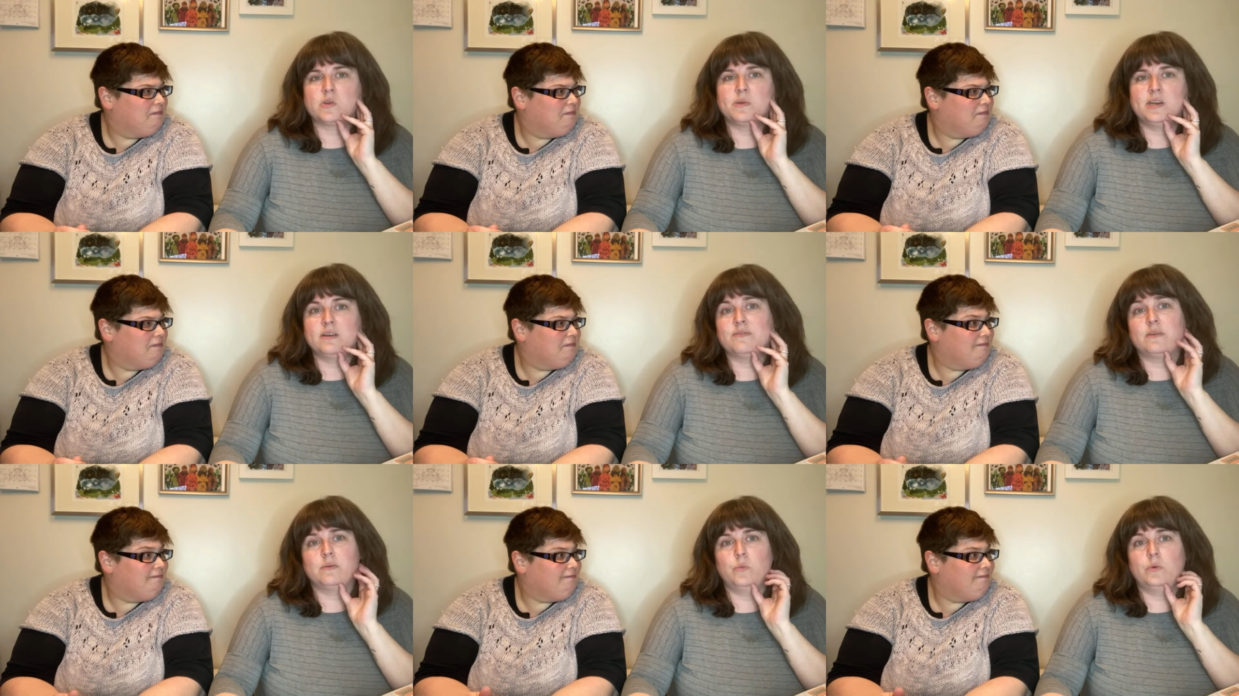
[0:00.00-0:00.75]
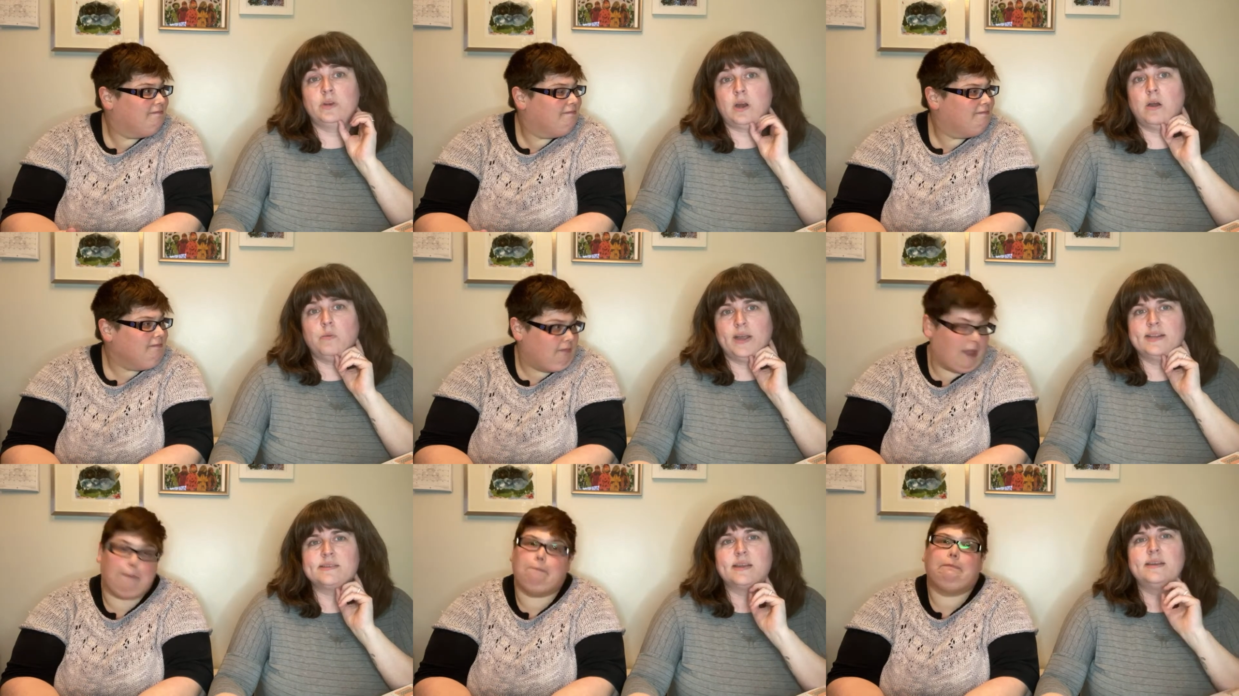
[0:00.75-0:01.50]
Speaker 1: many different yarn
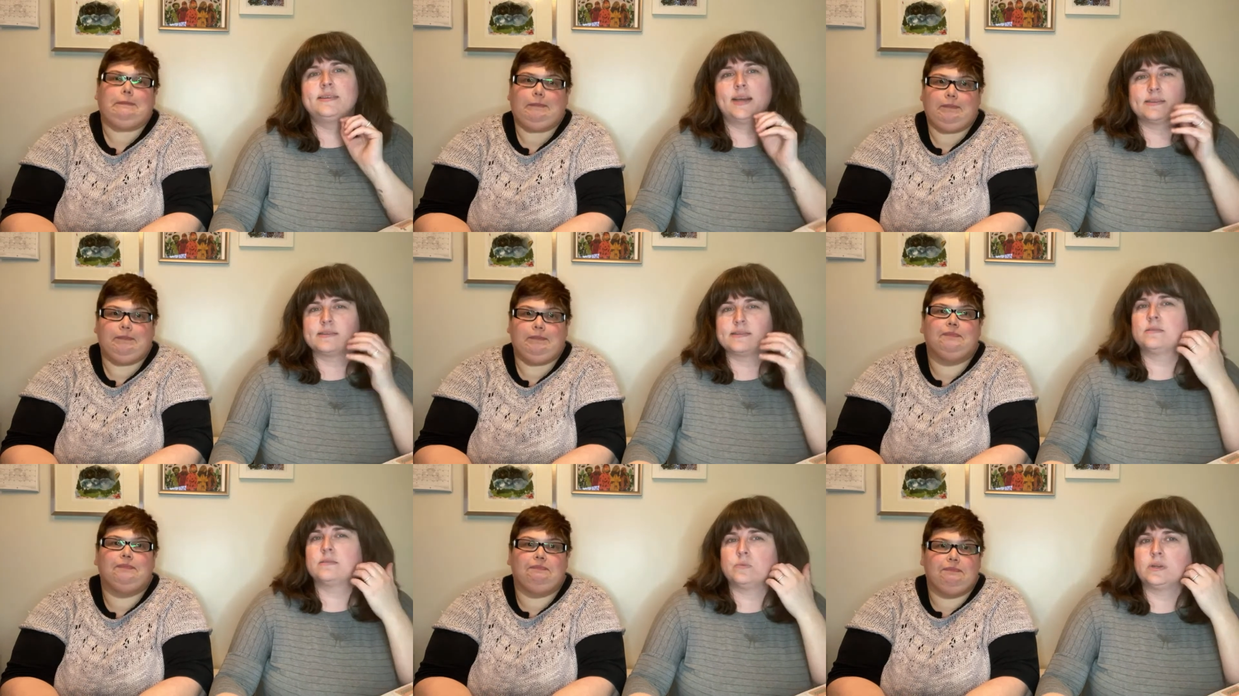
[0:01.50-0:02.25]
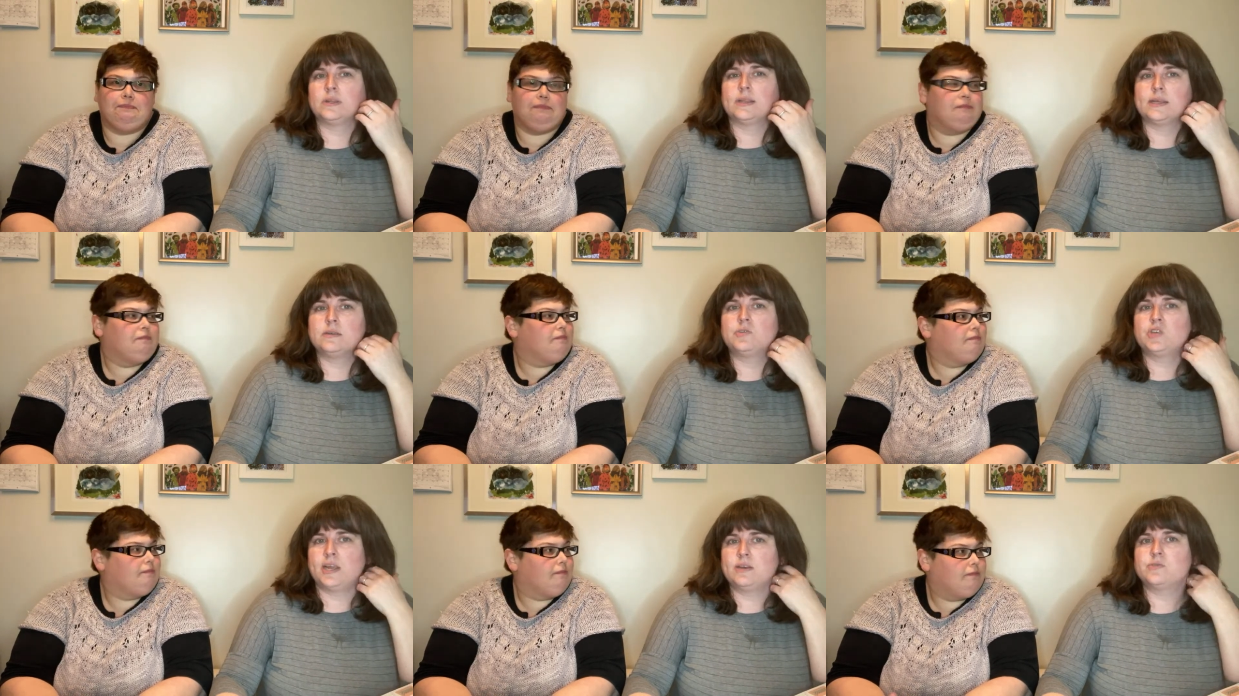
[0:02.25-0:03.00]
weights yeah. and doesn't really
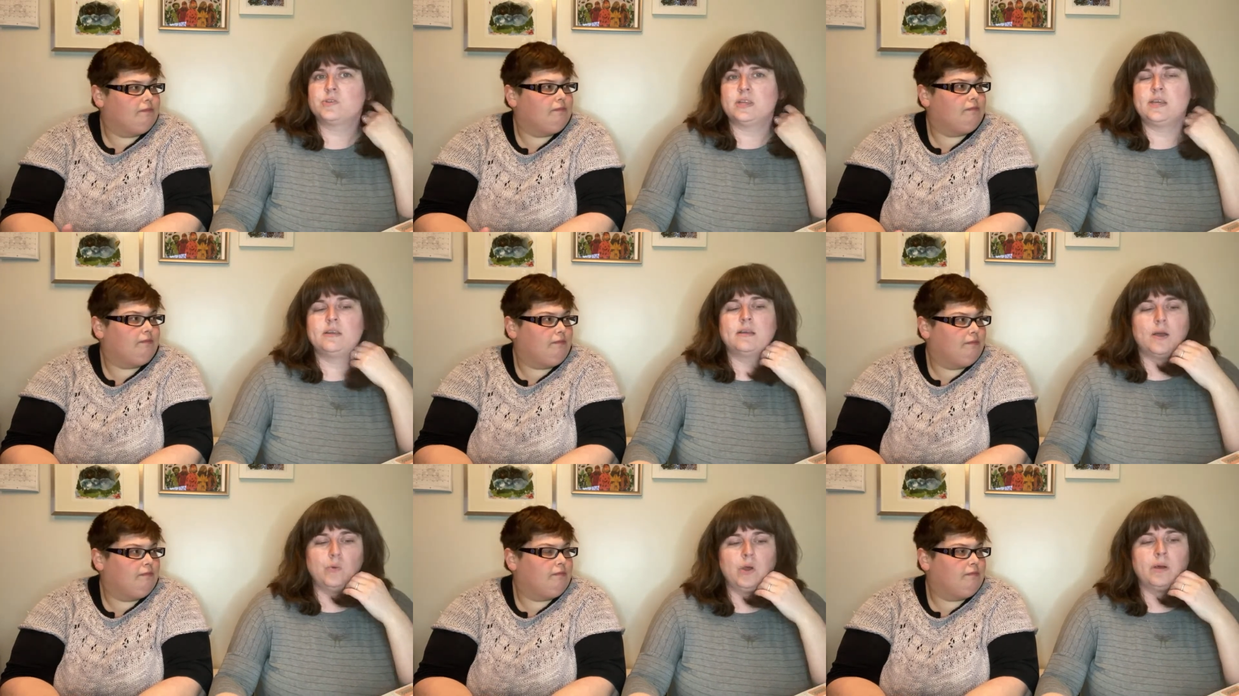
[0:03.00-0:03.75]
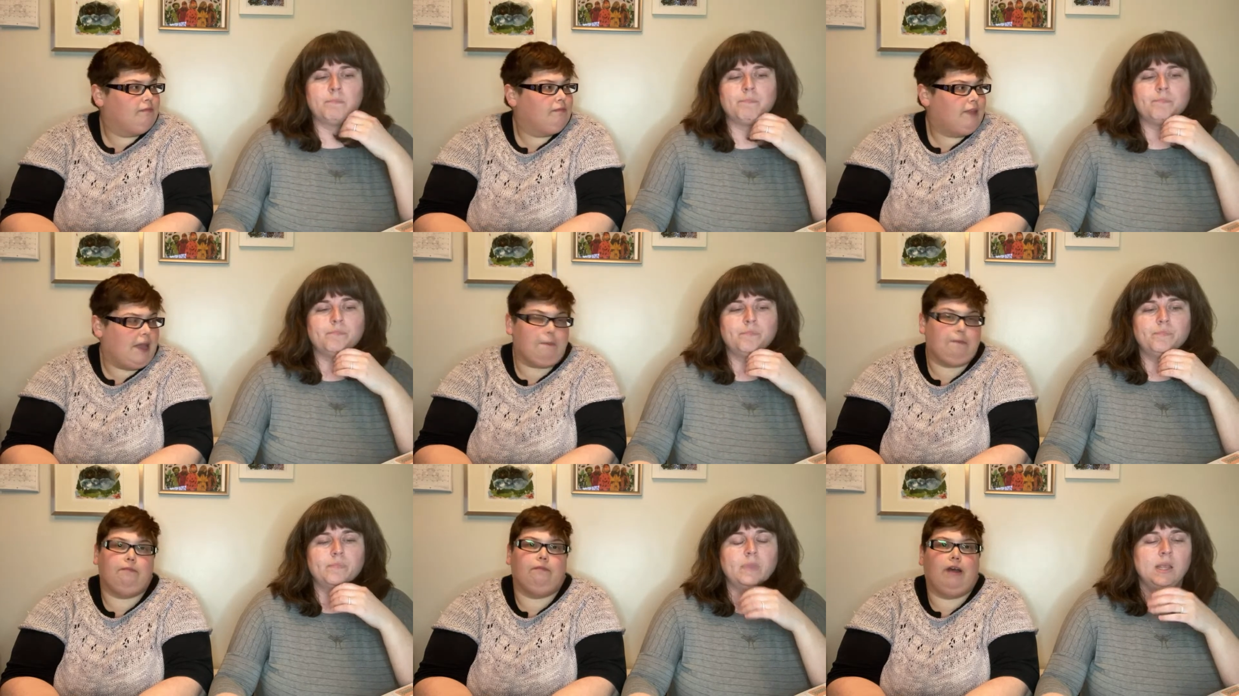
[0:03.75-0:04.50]
change the outcome. Yeah.
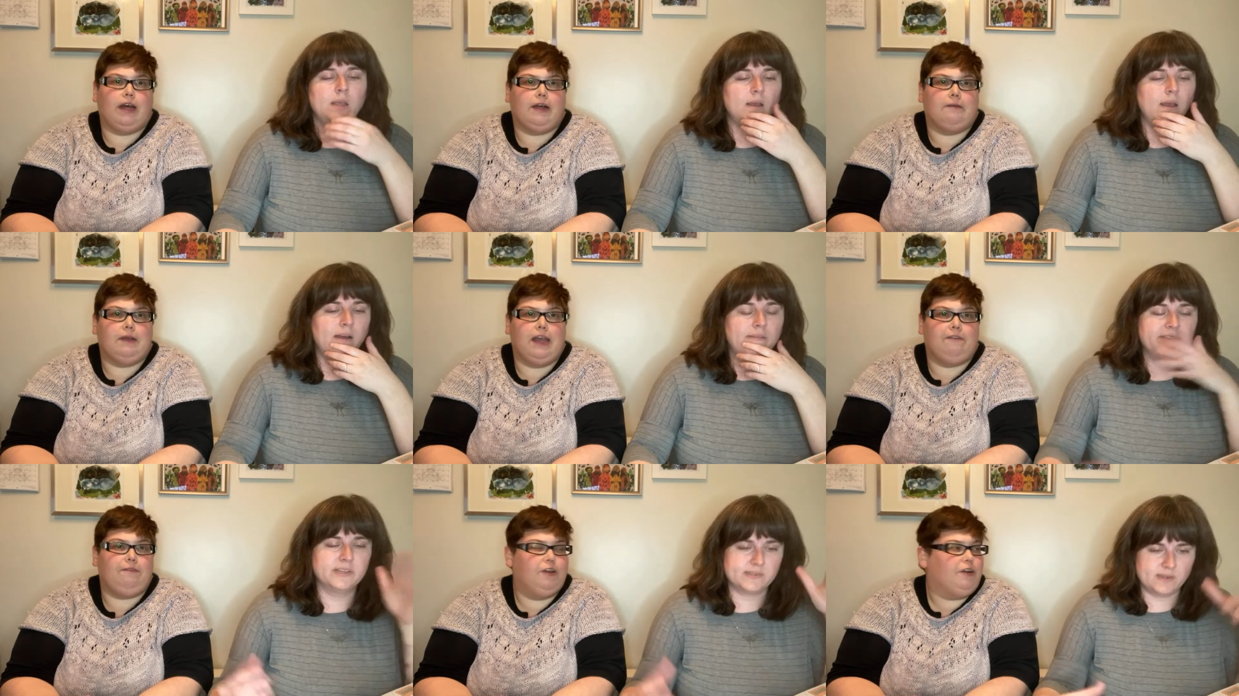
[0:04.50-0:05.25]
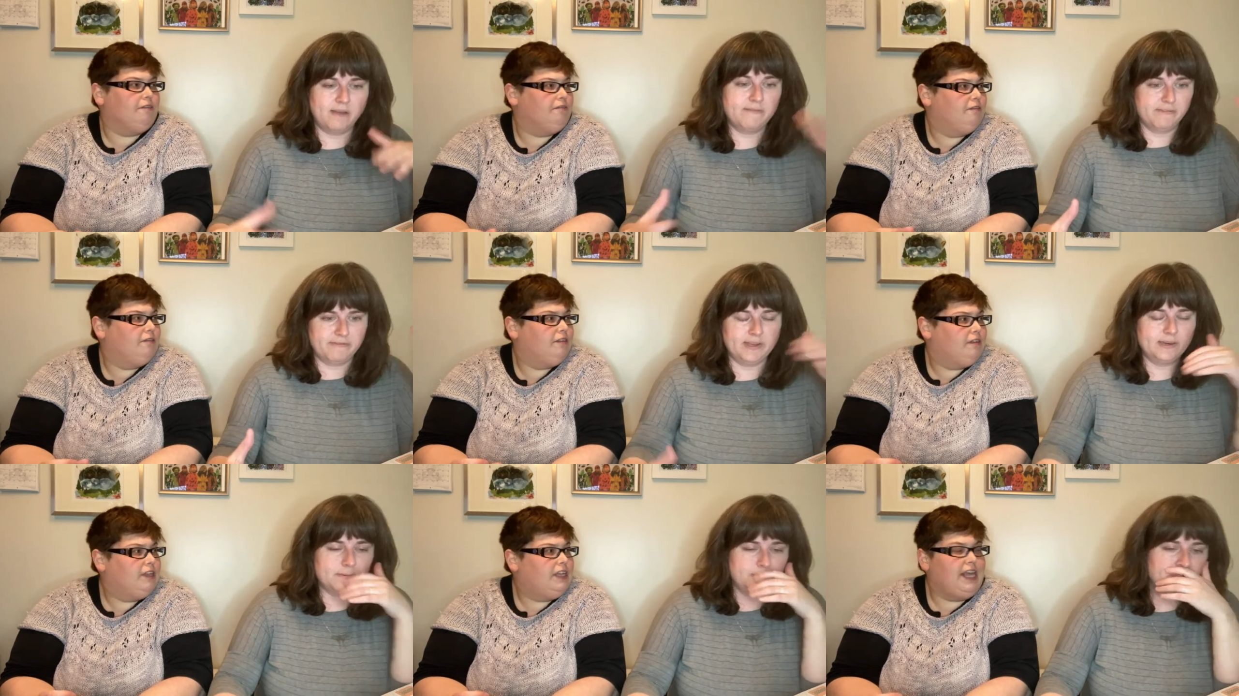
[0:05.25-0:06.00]
Um, of, this, of the
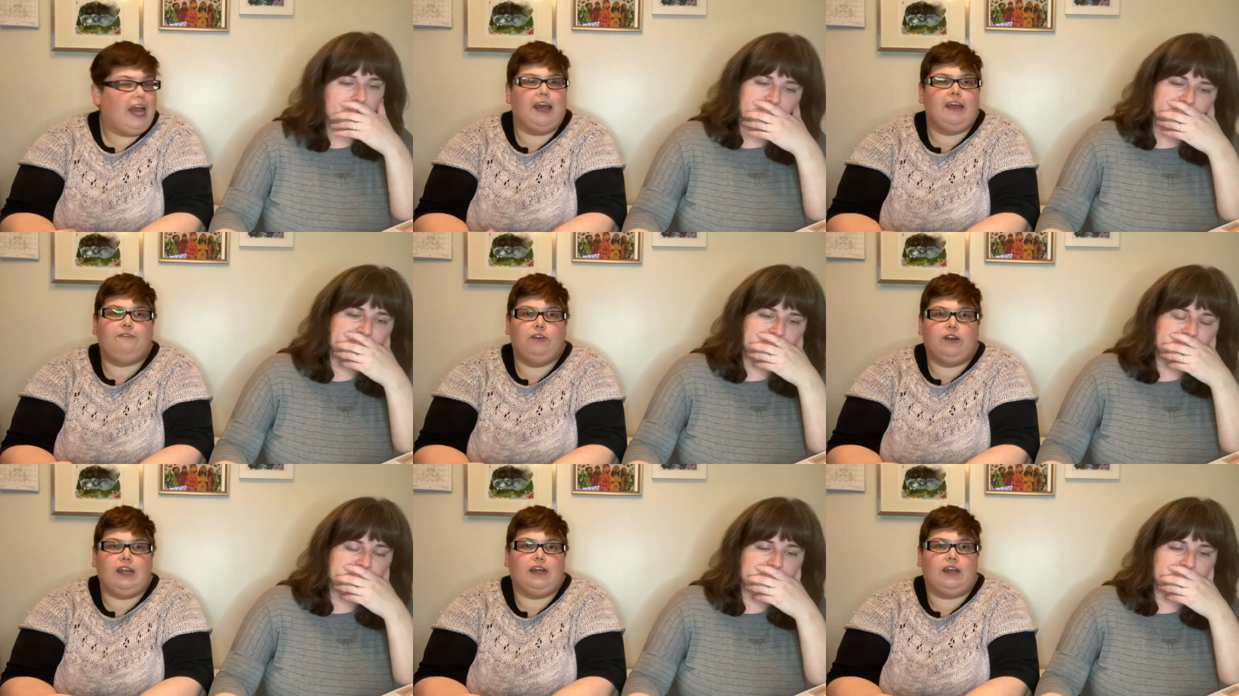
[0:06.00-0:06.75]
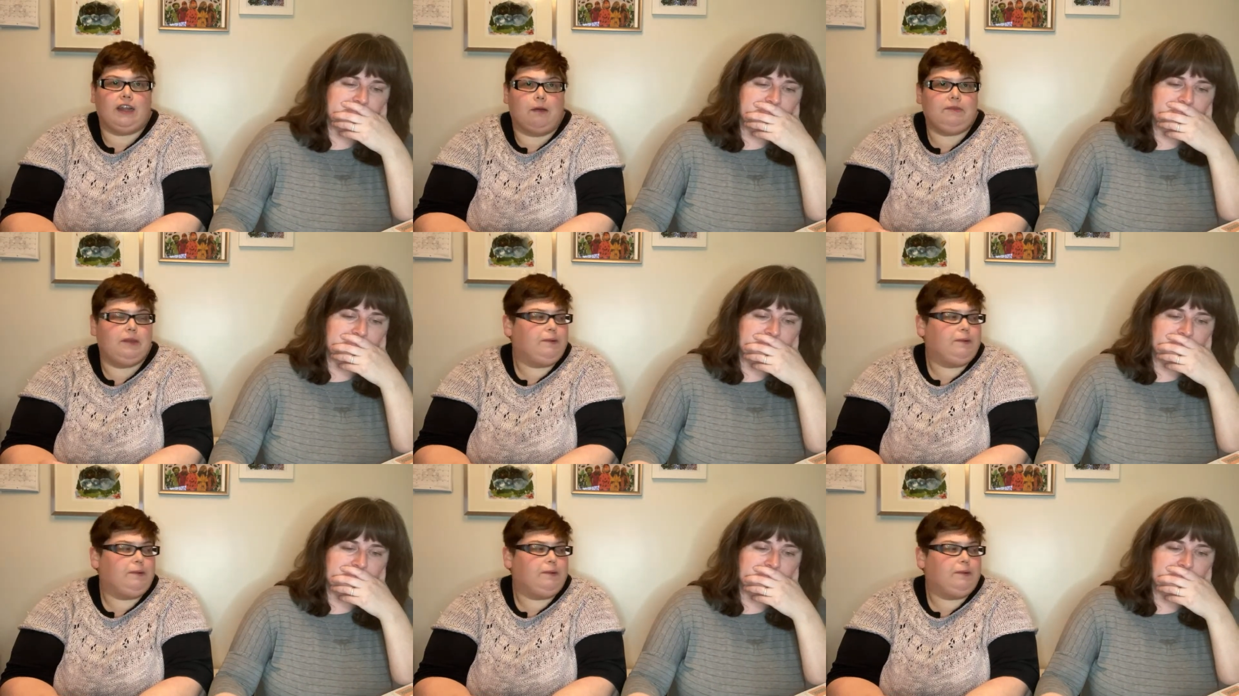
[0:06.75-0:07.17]
fit.
Speaker 2: Yeah, if you're like a clumsy